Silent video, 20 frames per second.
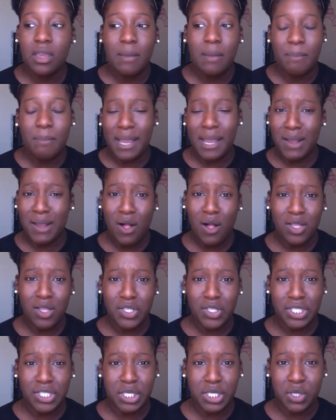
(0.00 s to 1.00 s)

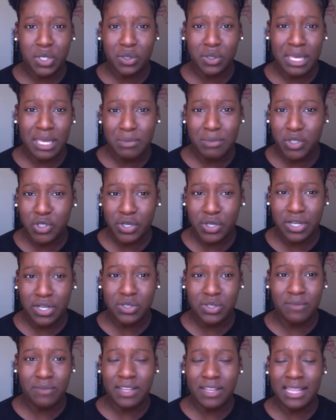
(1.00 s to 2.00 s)
biology or chemistry or
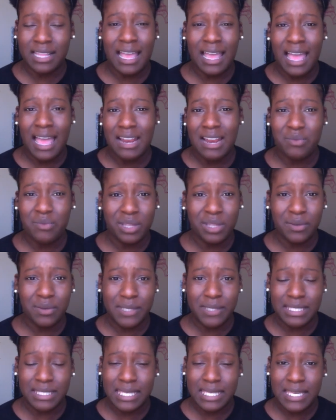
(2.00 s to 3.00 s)
stuff like that, I didn't really
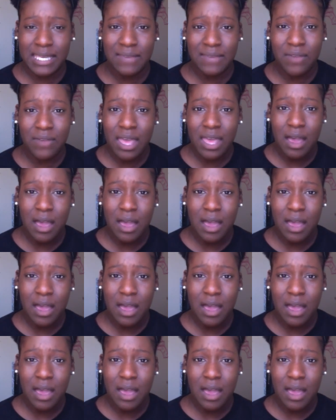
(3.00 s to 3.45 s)
receive